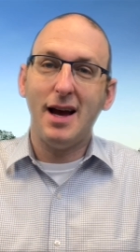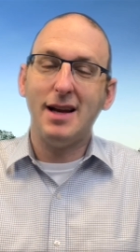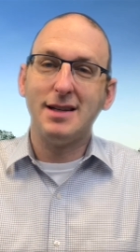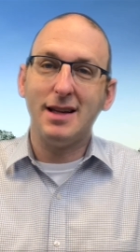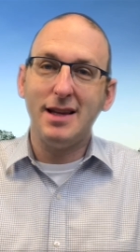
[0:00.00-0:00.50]

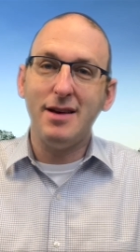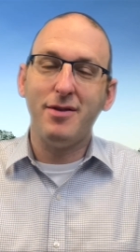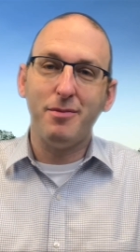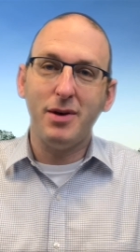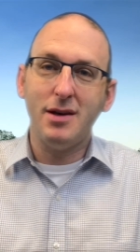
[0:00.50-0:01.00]
and to leave
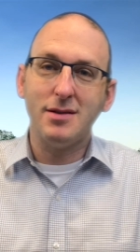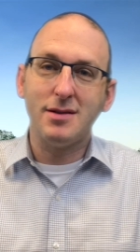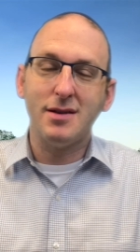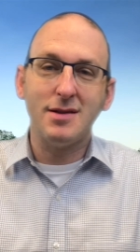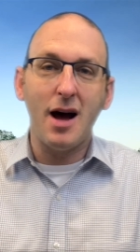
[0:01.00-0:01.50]
in peace
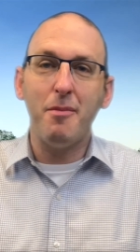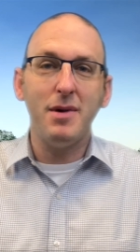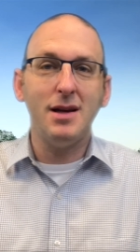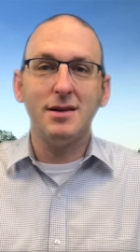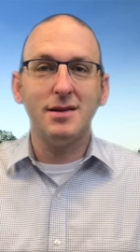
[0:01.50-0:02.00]
does not
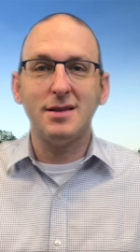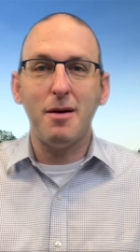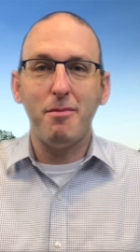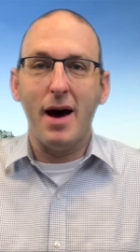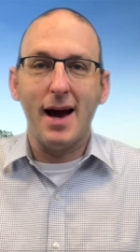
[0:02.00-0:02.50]
mean to
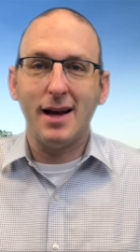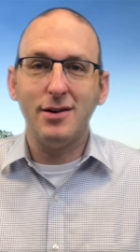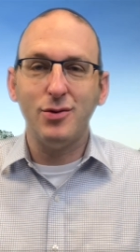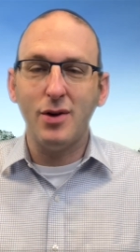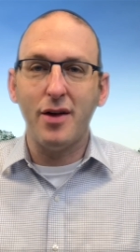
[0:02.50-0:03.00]
step back
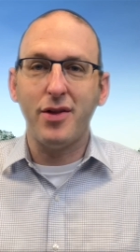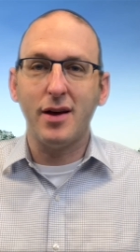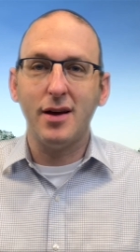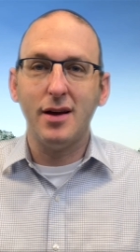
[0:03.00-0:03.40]
and do nothing,